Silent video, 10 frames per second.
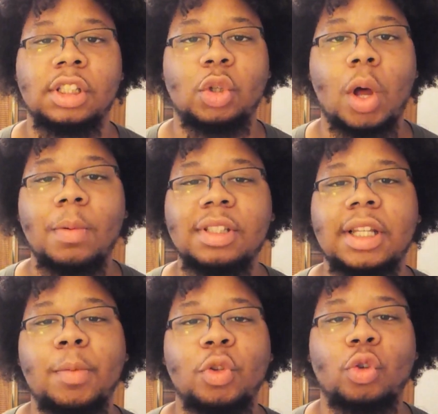So I was
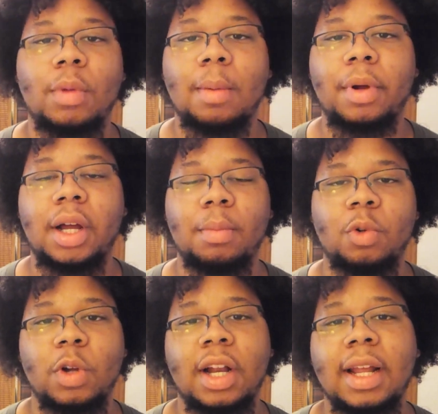thumbing through my
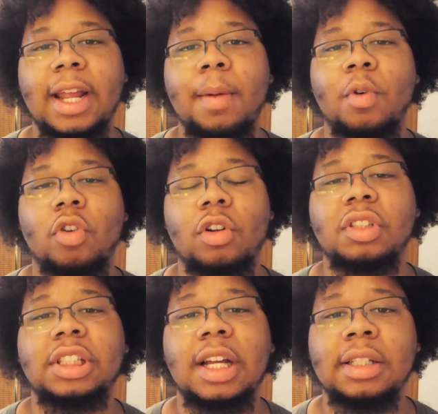Bible and I came
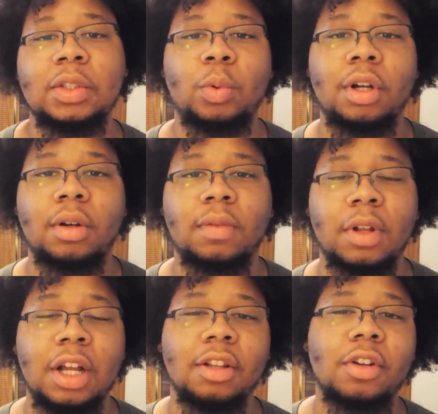across John 12,
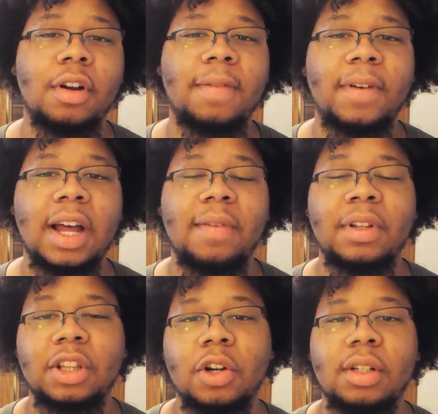35
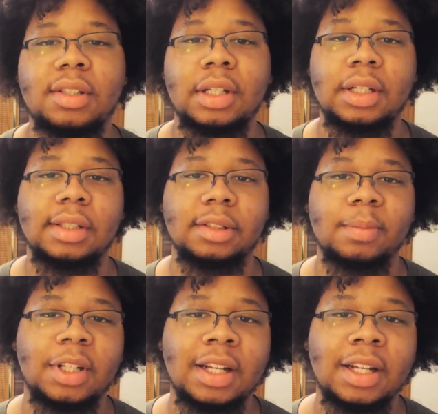and 36.